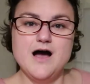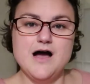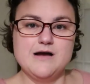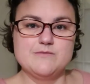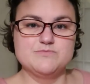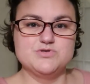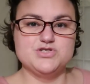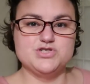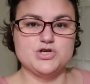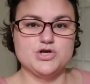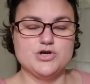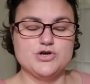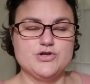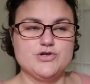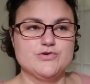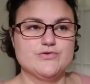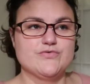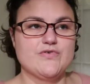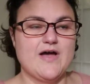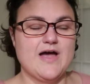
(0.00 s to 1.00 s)
I'm sure
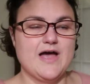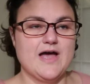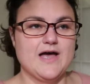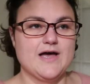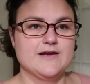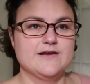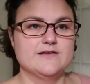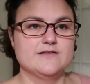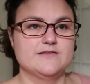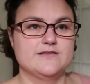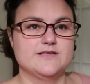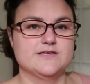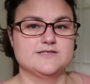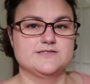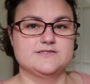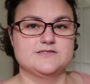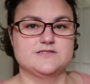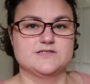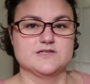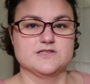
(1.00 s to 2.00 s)
you've had
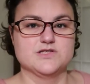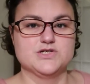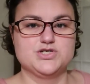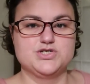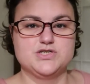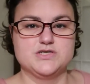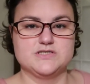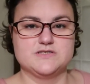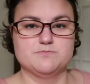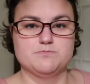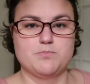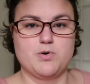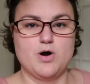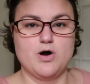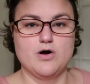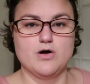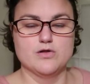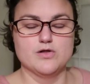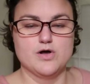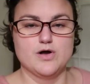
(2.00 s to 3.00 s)
this delicious
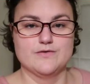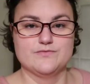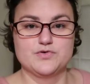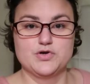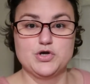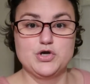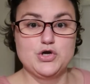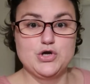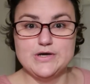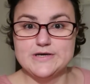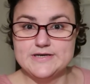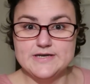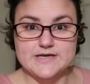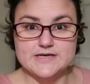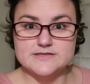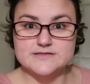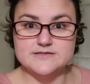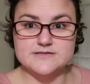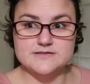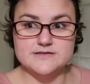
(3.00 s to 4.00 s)
ball of
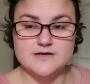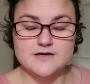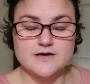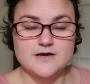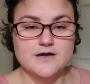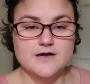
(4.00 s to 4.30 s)
goodness,